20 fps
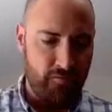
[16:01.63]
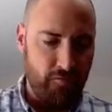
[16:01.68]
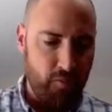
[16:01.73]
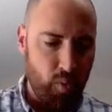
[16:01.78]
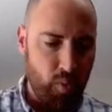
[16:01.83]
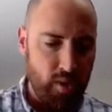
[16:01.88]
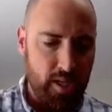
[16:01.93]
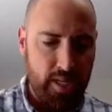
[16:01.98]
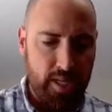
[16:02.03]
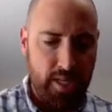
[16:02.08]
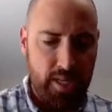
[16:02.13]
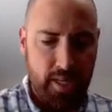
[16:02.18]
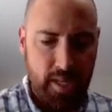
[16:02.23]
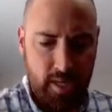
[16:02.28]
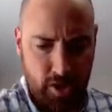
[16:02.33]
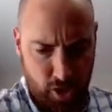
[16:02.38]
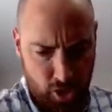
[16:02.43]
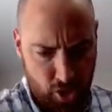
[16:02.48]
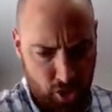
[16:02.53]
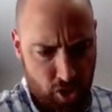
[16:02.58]

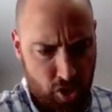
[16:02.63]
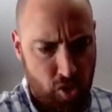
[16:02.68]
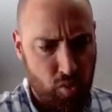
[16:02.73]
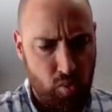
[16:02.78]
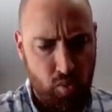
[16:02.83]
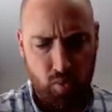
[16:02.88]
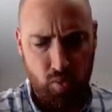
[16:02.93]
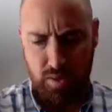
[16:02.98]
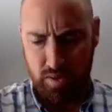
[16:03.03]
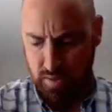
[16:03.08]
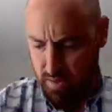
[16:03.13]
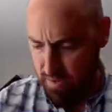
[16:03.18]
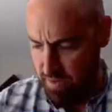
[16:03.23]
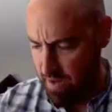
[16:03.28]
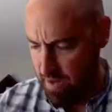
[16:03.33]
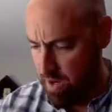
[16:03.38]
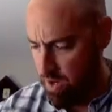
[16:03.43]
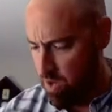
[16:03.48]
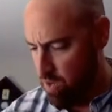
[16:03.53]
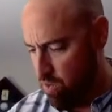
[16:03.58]
Forleo.
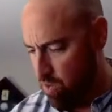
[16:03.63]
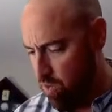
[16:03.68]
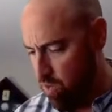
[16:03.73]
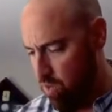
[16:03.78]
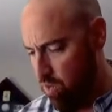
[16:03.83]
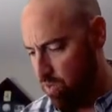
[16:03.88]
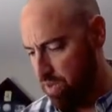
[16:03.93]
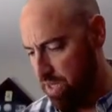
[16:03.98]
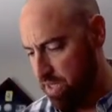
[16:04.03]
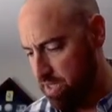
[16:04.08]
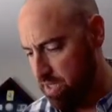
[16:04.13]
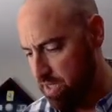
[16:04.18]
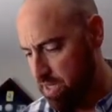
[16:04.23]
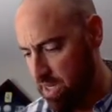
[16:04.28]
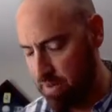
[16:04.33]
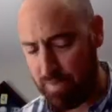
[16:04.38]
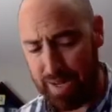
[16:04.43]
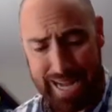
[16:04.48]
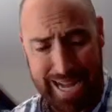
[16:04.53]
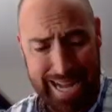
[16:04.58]
Ooh, this
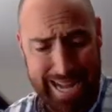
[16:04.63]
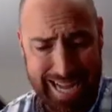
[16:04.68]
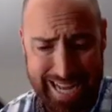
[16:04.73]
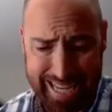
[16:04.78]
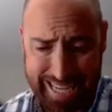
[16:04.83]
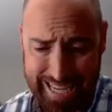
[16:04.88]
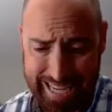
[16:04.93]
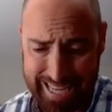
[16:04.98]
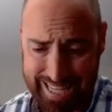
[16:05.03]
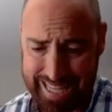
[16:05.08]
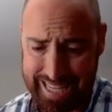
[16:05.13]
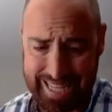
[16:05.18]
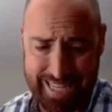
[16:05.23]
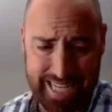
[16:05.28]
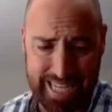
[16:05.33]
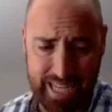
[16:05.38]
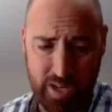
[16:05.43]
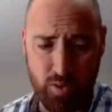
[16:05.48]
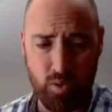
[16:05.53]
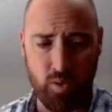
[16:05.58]
time I get
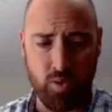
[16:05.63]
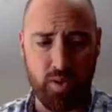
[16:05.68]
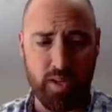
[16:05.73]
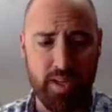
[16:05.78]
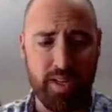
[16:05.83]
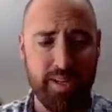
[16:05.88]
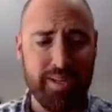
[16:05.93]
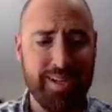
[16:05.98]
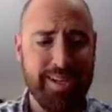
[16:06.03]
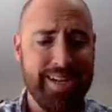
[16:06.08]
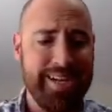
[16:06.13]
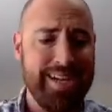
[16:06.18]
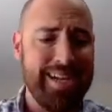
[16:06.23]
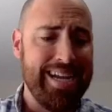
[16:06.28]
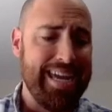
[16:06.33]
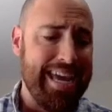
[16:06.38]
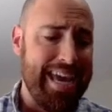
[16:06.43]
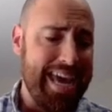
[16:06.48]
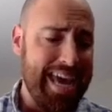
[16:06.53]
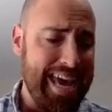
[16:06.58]
the Coria
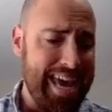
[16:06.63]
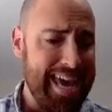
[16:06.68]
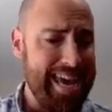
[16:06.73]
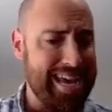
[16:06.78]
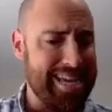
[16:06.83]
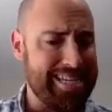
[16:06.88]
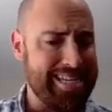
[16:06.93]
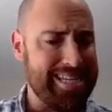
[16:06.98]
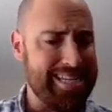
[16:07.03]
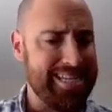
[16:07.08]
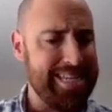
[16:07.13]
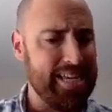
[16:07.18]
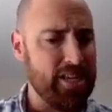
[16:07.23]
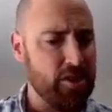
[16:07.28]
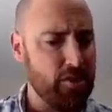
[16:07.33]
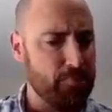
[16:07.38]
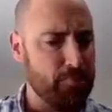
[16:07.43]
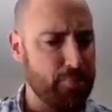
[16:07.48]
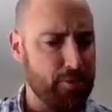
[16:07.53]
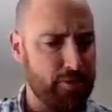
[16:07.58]
and the
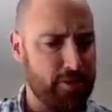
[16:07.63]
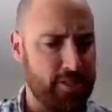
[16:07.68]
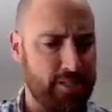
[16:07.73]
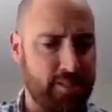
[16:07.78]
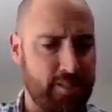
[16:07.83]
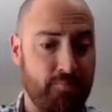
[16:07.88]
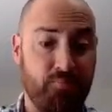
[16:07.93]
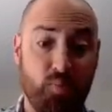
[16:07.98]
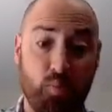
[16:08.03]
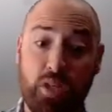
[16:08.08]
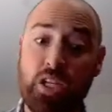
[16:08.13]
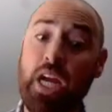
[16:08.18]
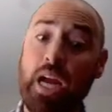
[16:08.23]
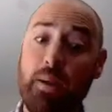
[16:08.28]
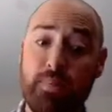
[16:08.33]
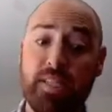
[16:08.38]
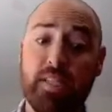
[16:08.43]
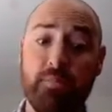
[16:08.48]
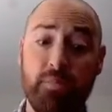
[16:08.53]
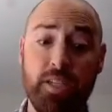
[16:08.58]
other person, which
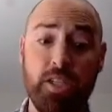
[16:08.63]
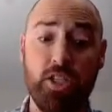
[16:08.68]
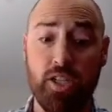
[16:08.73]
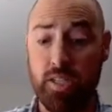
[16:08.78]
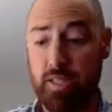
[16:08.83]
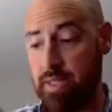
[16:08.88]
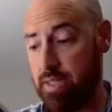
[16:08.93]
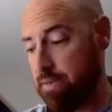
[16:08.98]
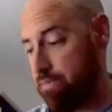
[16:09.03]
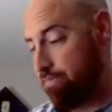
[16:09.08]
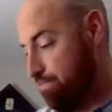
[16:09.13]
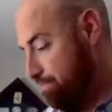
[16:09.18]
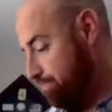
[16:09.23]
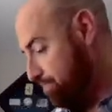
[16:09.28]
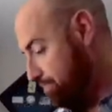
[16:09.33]
happens to be Justin,